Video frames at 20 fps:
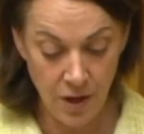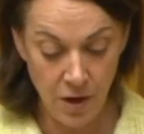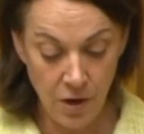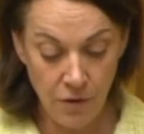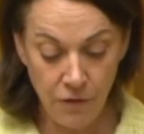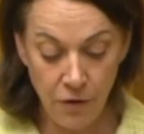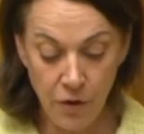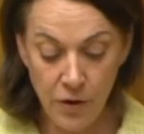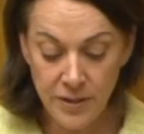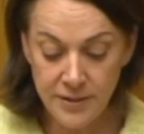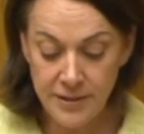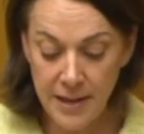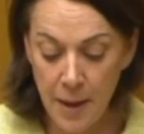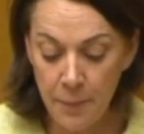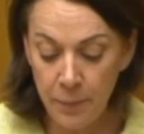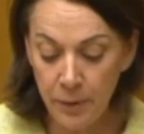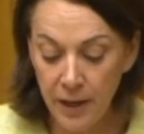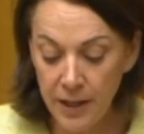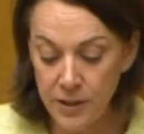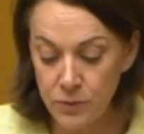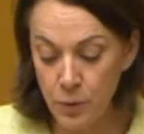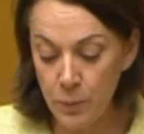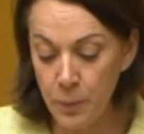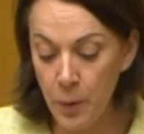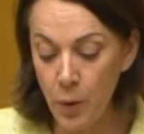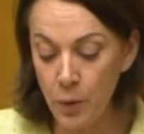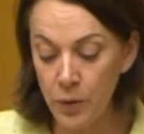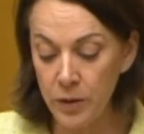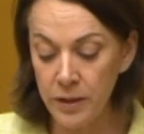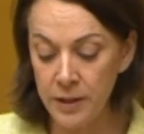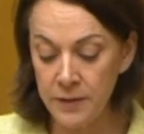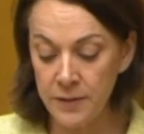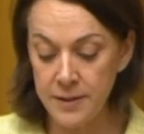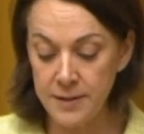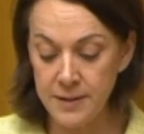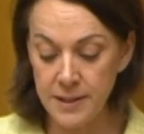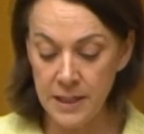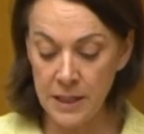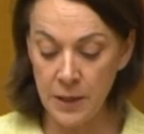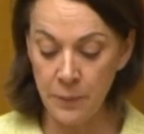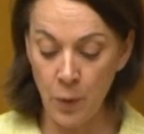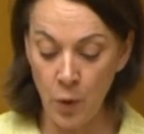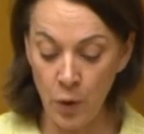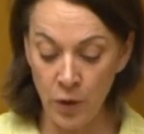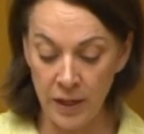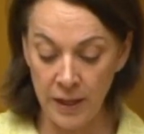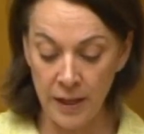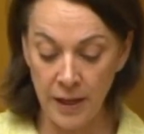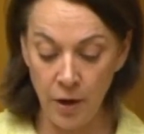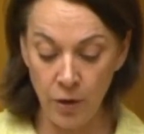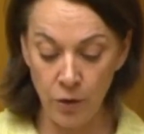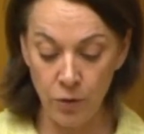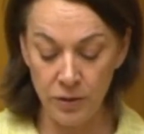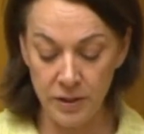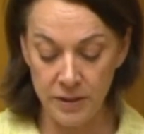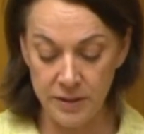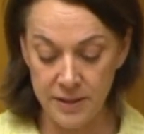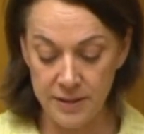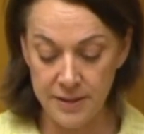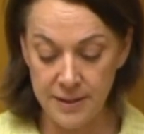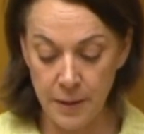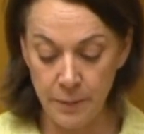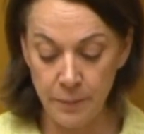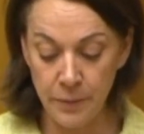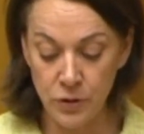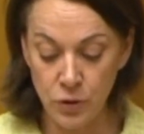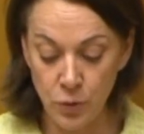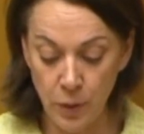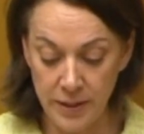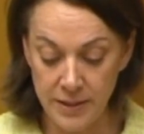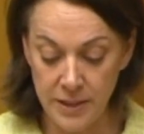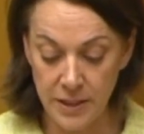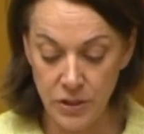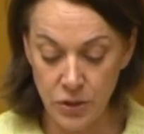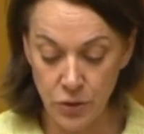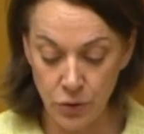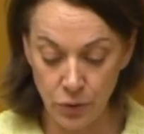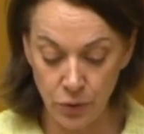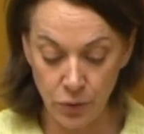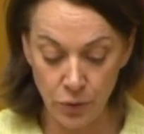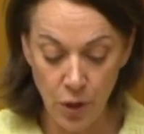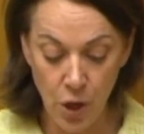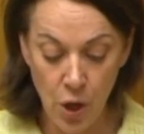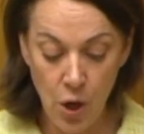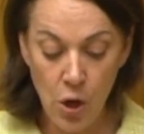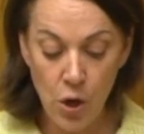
For example, as reported in the Sydney Morning Herald in December 22,